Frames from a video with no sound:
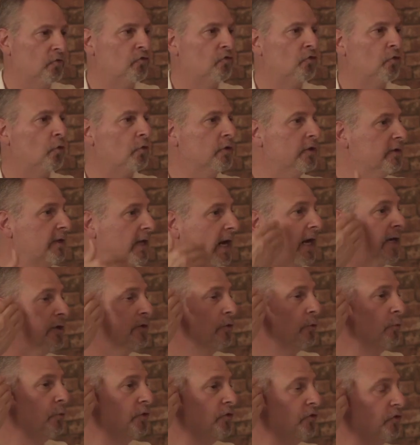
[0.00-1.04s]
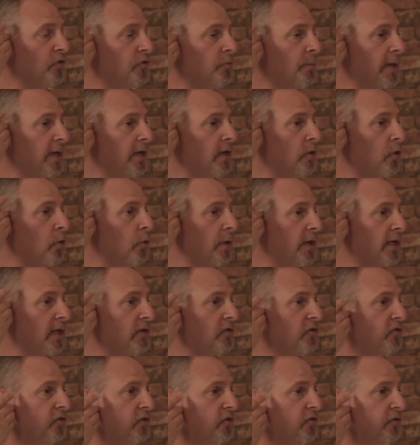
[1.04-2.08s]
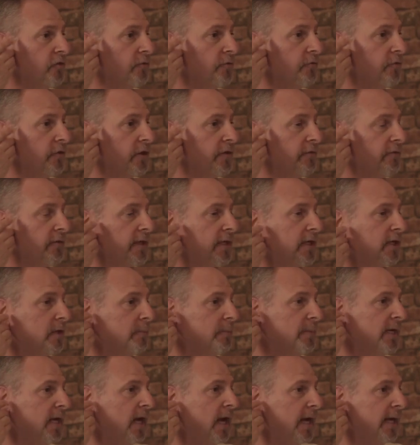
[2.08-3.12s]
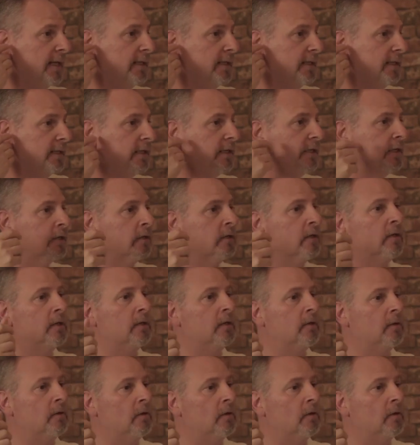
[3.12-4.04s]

So the doctor would just make a quick incision in front of the ear, behind the ear,